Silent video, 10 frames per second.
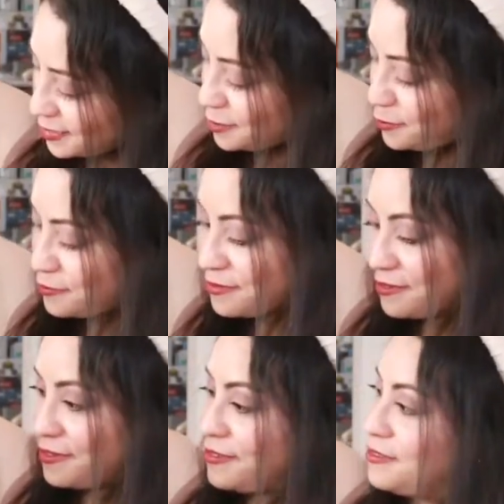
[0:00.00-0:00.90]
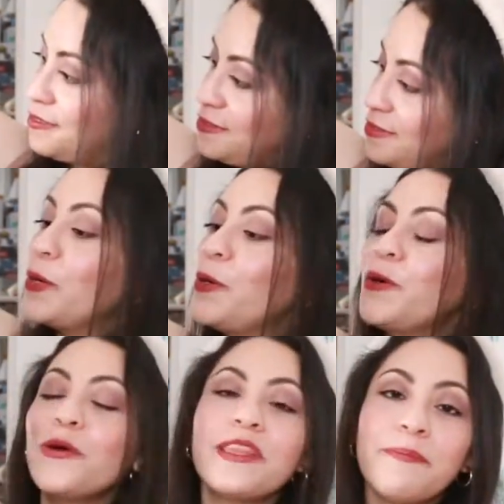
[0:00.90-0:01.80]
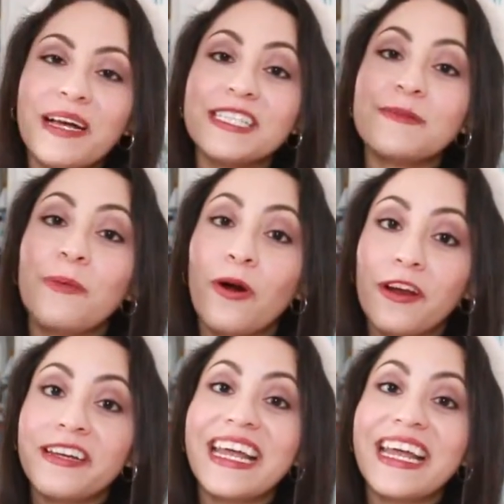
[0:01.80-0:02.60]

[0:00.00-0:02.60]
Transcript: Ooh. Ooh, the best part,